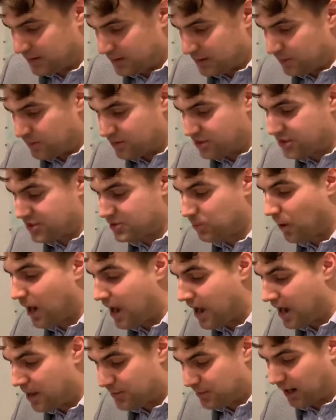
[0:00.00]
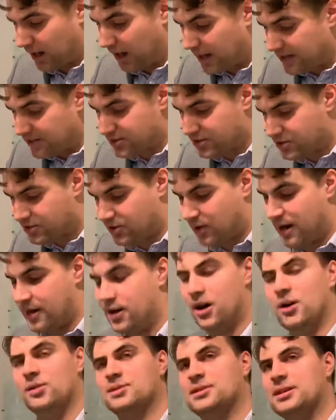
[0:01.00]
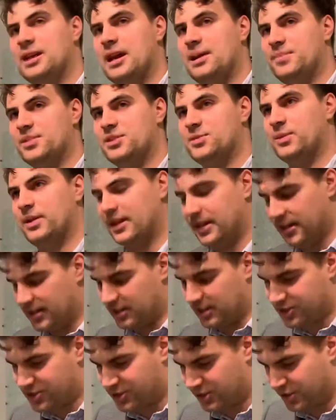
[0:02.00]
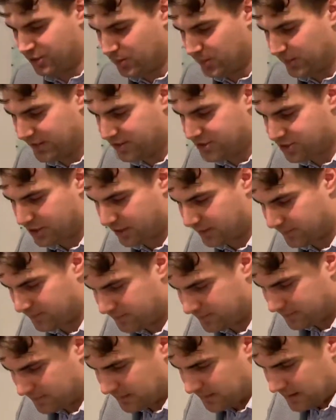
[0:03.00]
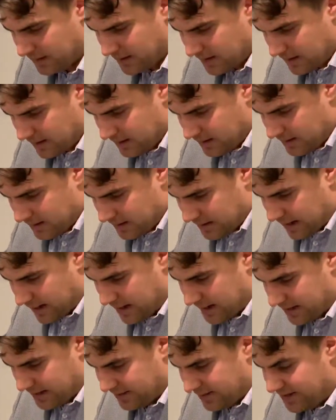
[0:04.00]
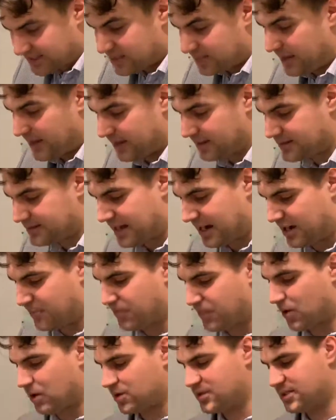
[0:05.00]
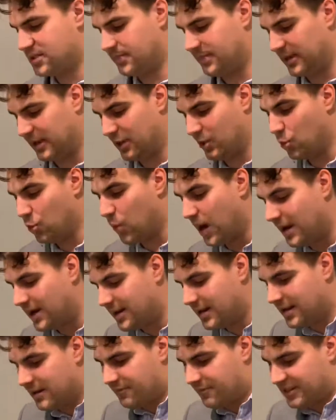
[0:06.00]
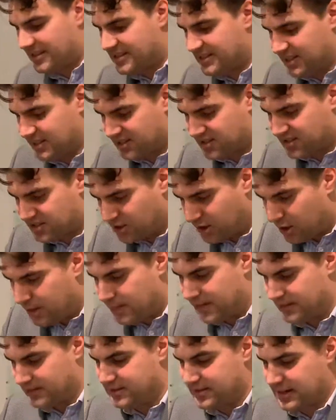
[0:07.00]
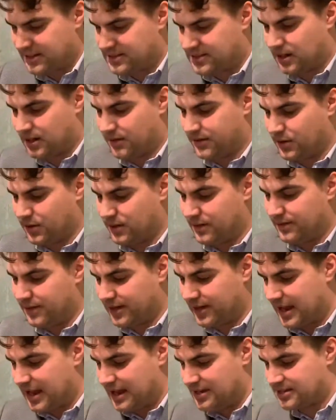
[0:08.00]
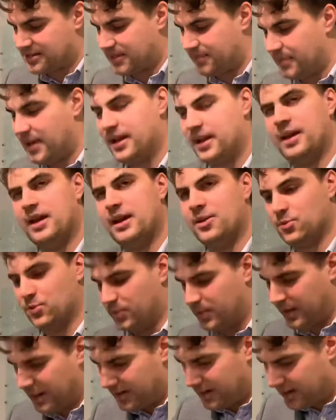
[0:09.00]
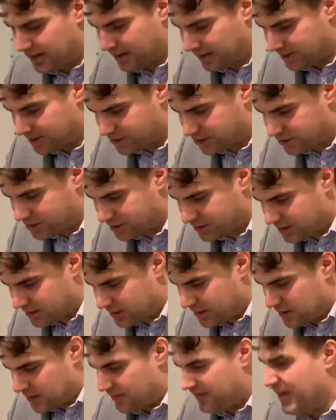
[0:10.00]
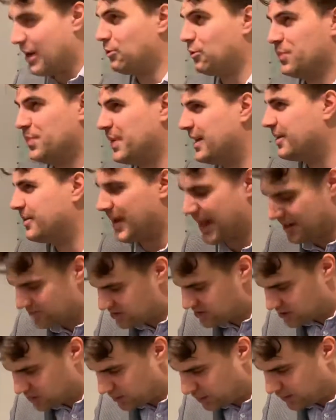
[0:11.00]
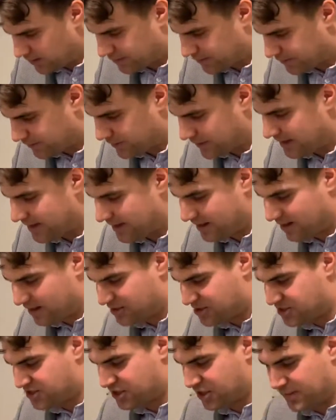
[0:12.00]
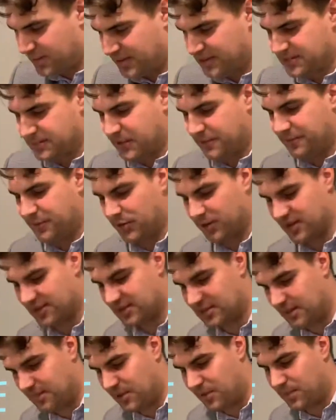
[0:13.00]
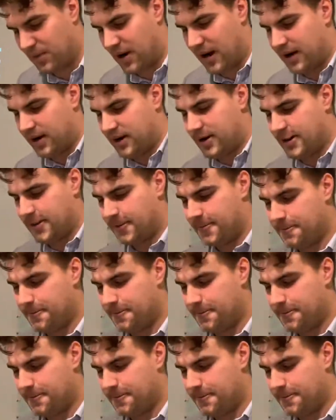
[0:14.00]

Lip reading: which is why I would like to try and alternate between English and Norwegian. This means that approximately 1 in every 6 sermons at Sandefjord Evangeliske Menighet will be in English. That will be about 2 or 3 English sermons before the summer break.